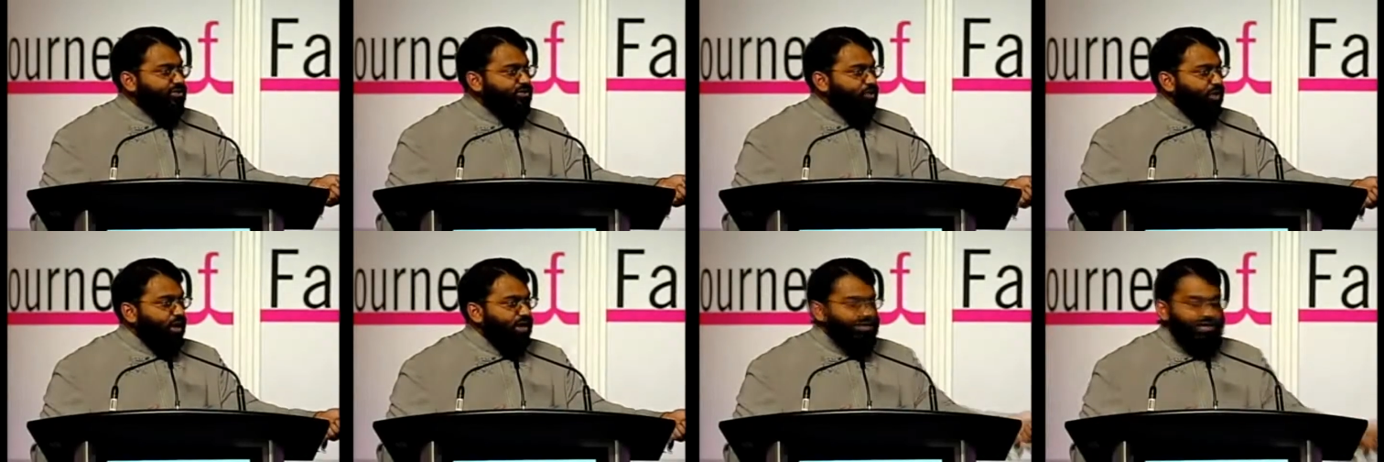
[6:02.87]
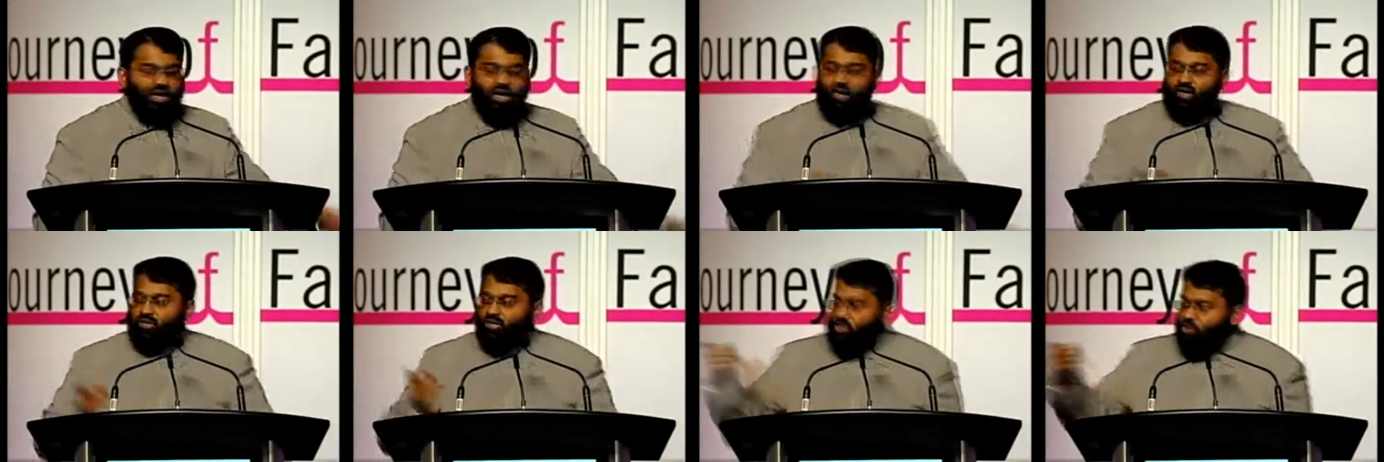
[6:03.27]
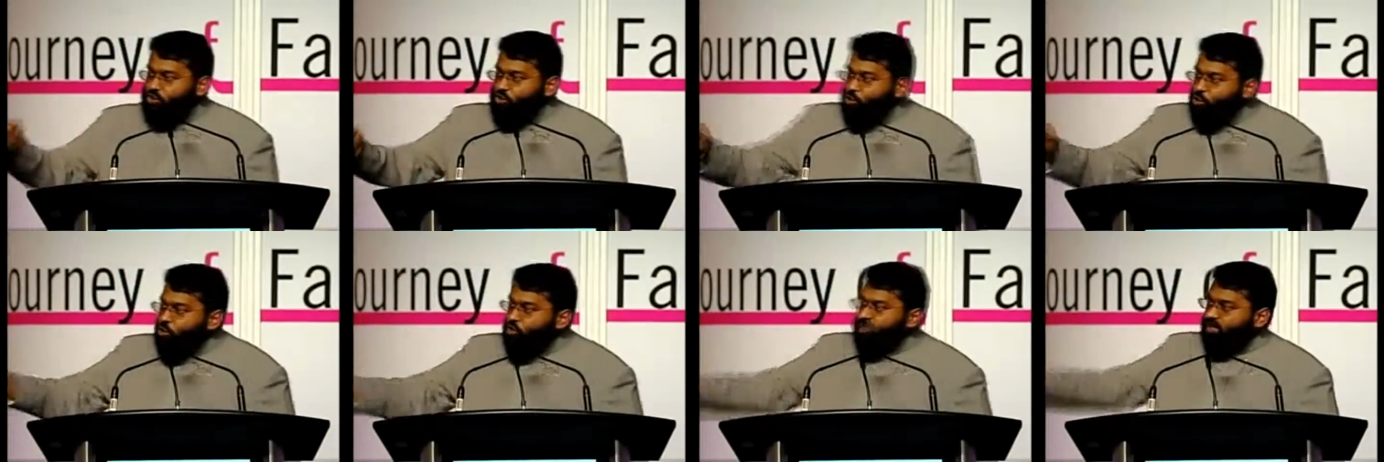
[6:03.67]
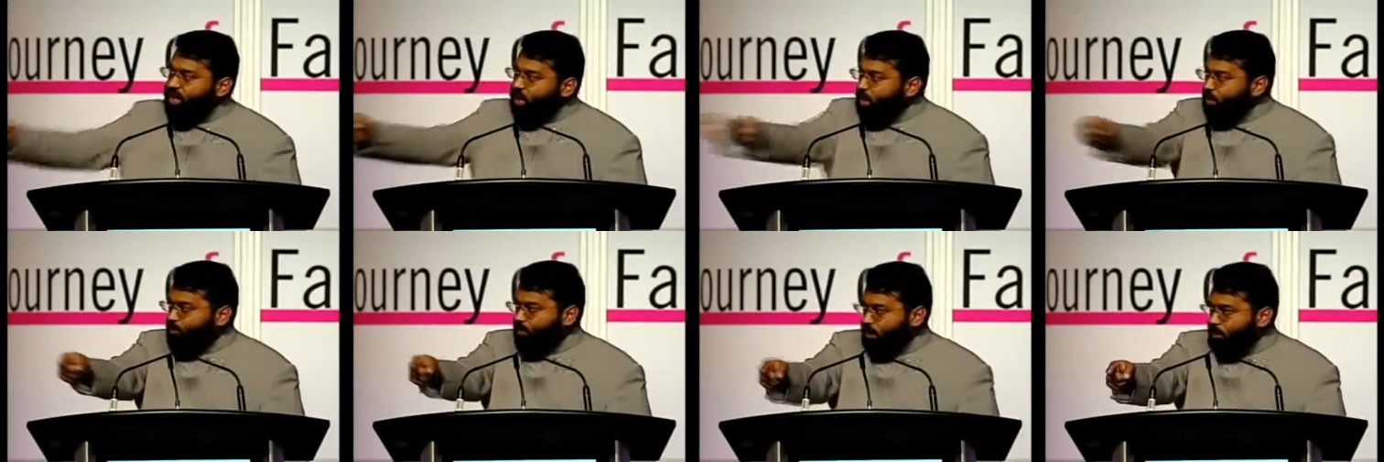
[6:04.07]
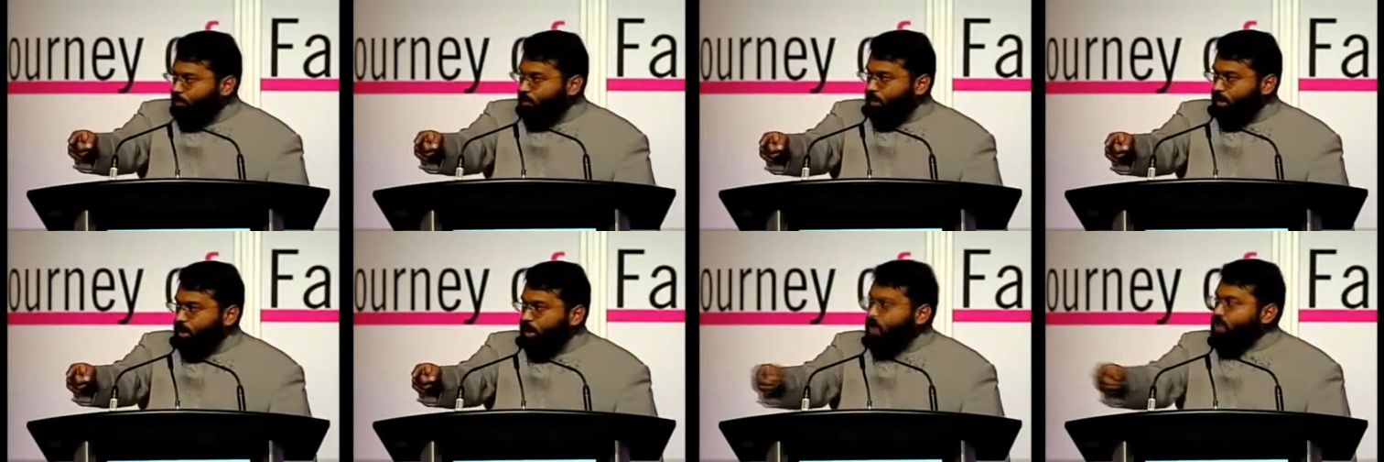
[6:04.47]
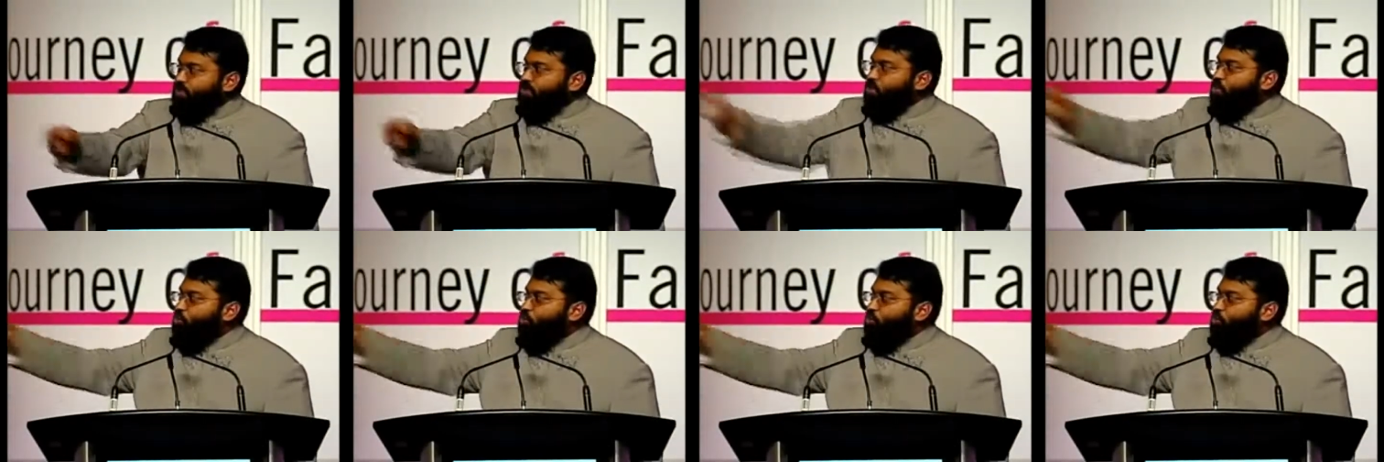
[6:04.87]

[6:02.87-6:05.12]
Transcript: Jesus Christ, did you tell people,